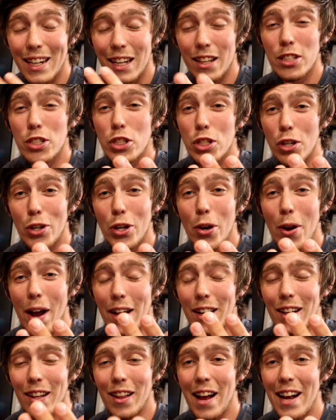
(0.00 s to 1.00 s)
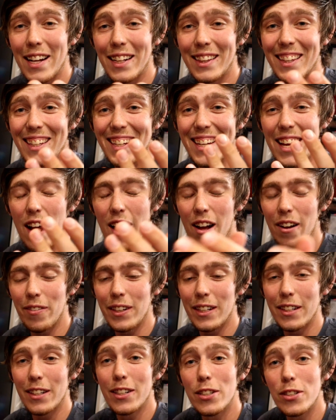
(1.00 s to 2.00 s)
Now let's show you how to light the
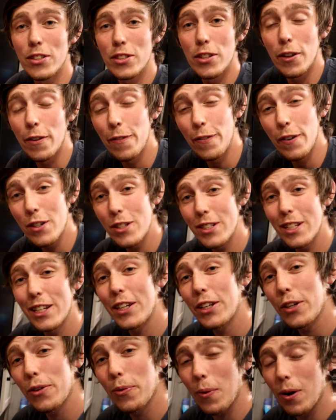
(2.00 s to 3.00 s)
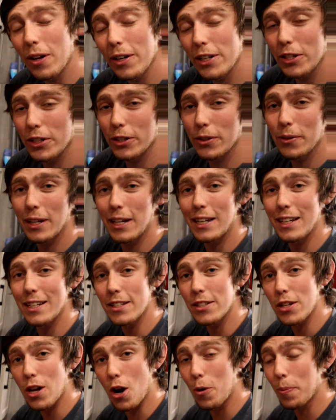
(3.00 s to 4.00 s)
oven. So the first thing you want to do
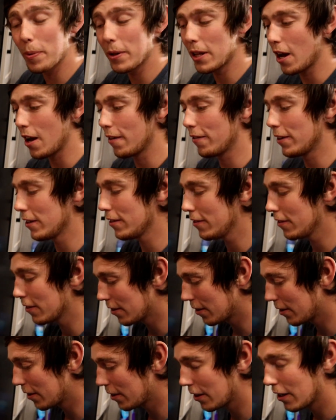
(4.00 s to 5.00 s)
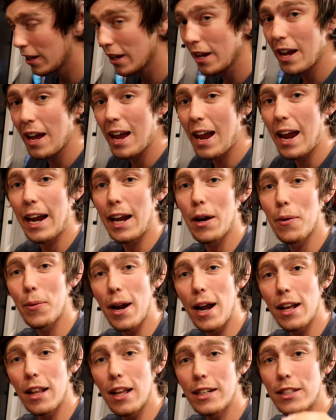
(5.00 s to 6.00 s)
is open the oven. And
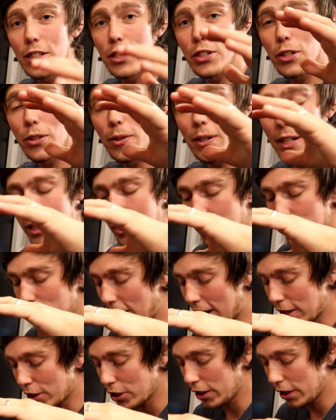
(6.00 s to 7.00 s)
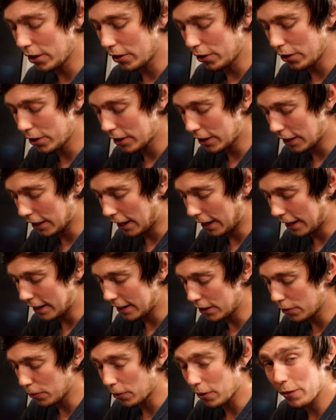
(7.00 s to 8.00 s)
what I like to do is you can actually look
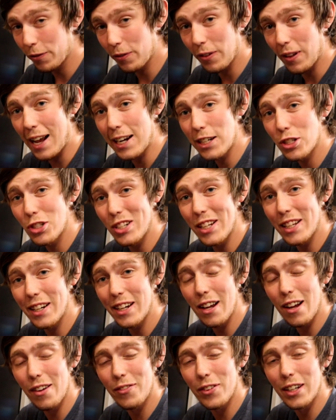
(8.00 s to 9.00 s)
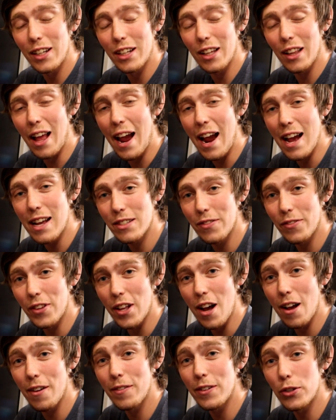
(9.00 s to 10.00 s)
in the reflection of the glass of
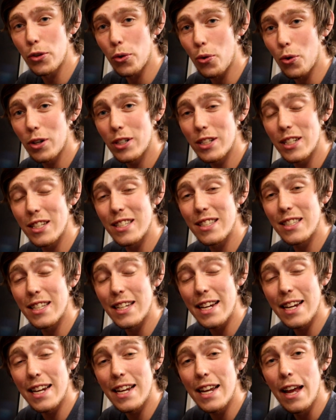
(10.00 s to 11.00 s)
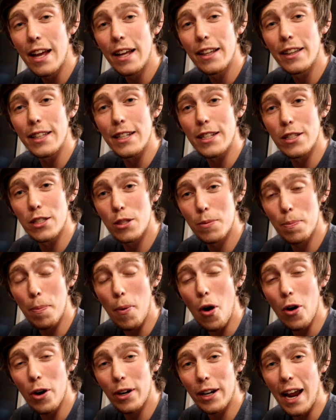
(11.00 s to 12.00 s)
the oven door to see the
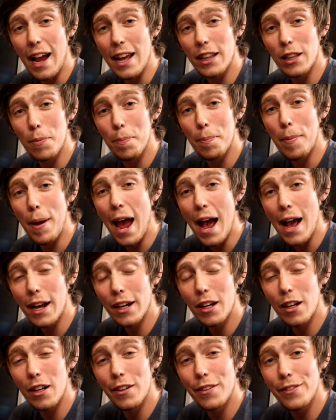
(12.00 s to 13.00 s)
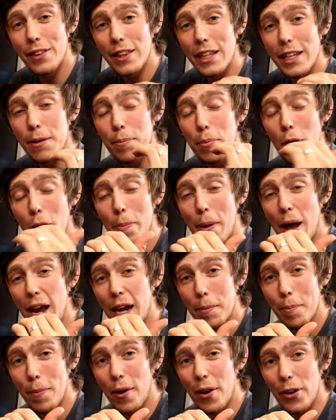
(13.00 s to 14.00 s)
spark at the back of the
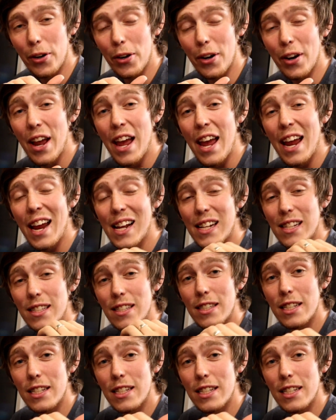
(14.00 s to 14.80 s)
propane burner and